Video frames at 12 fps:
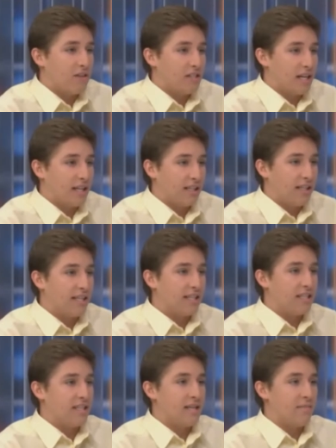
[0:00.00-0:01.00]
He's kind of leading
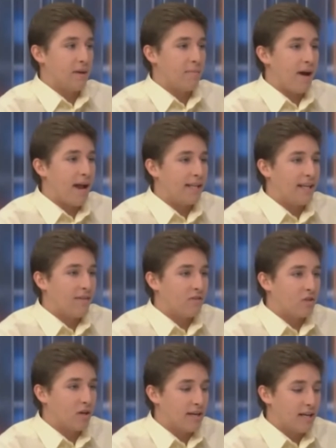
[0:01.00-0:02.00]
the team in batting
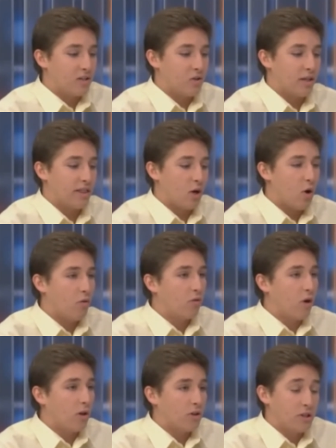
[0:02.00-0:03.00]
average right now. So I think
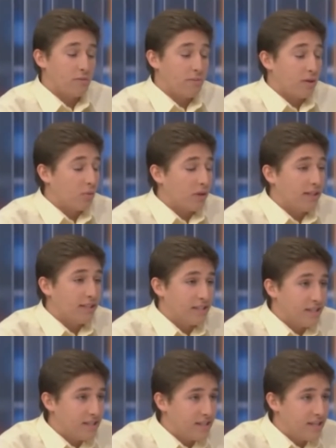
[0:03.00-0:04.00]
overall they're just being really
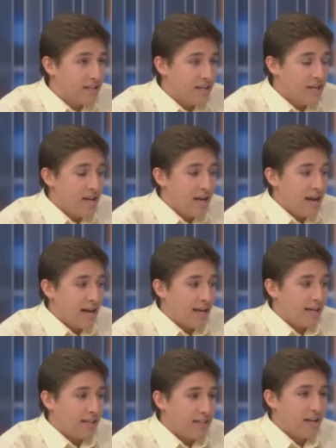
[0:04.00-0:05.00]
consistent.
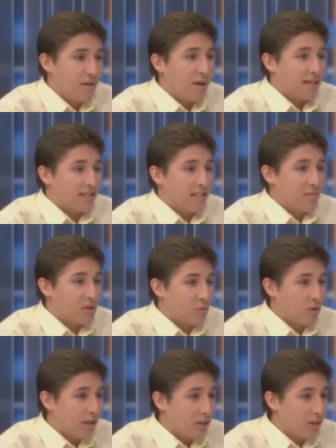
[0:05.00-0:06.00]
And this Diamondbacks team is
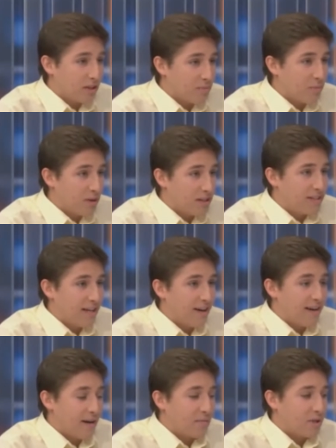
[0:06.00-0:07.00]
really looking pretty
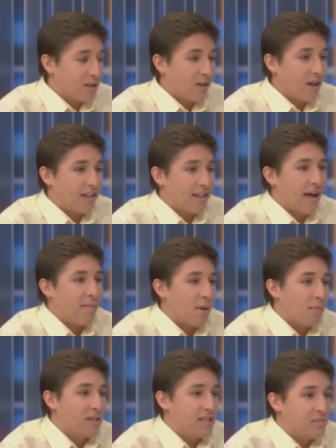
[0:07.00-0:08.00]
scary. And I'm sure a lot of the M
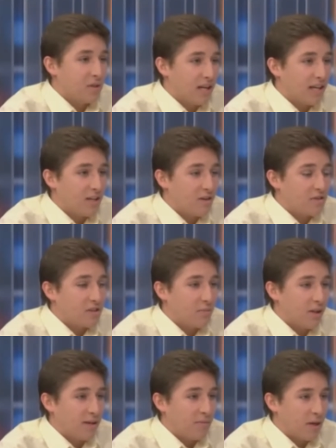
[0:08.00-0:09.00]
L B teams are kind of nervous to
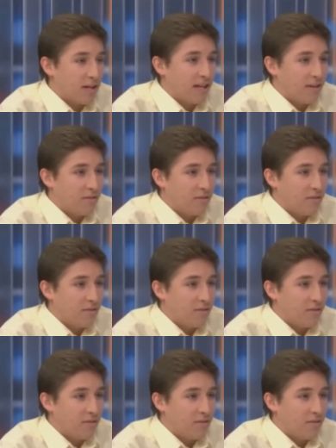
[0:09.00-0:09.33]
play them right now.